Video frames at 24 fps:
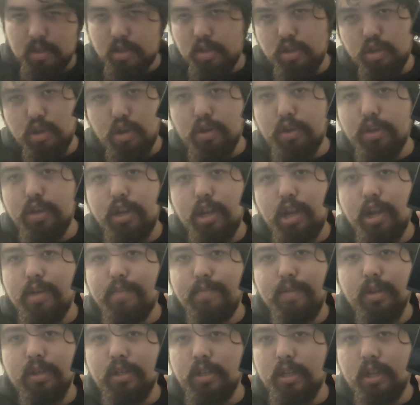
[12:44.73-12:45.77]
you only need a
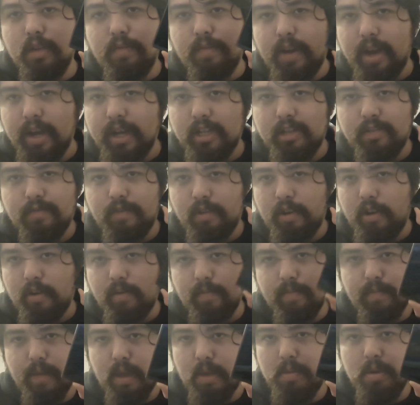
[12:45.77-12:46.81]
music device for your
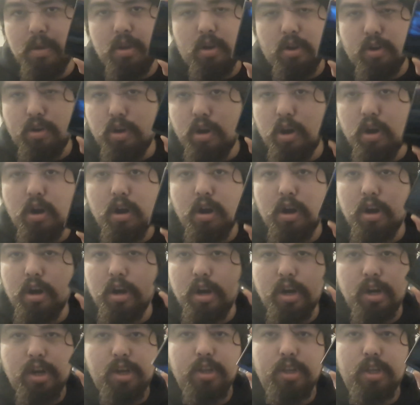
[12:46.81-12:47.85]
maybe your car or
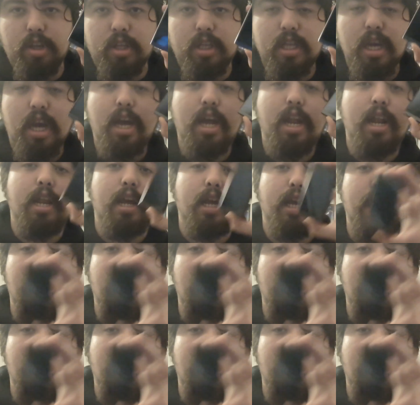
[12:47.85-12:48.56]
anything like that, and it